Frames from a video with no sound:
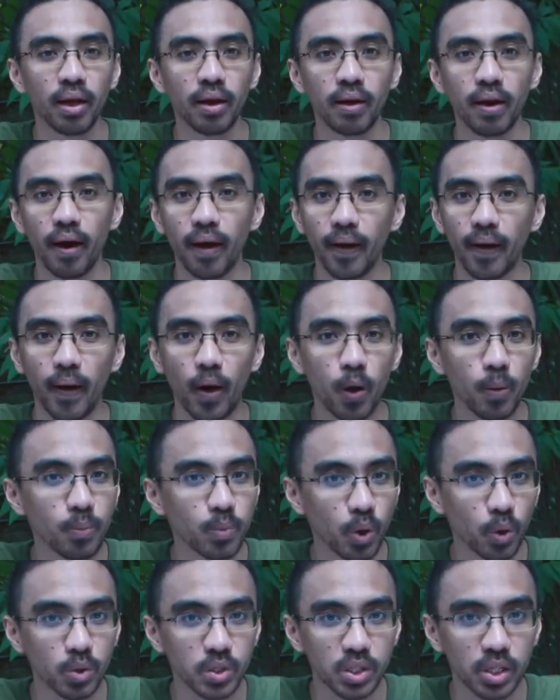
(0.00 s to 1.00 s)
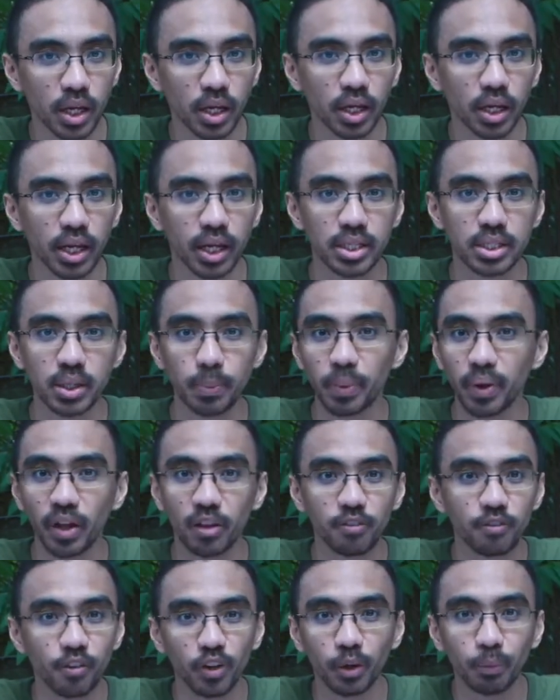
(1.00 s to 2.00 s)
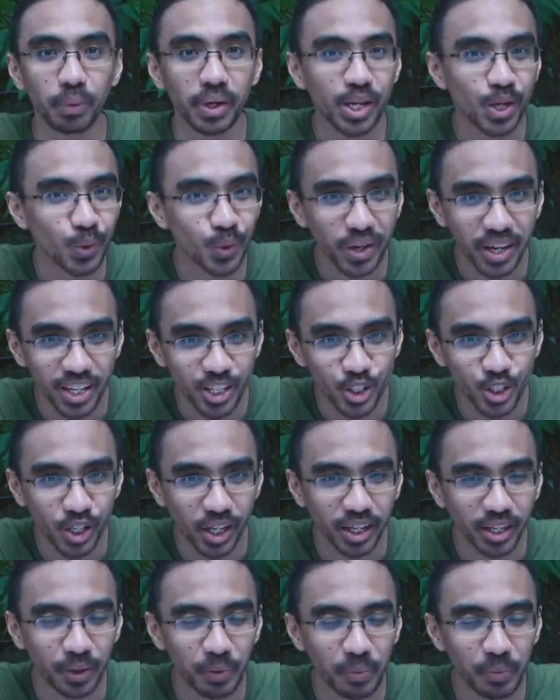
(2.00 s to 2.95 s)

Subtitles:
Home roasting in a typical Filipino kitchen.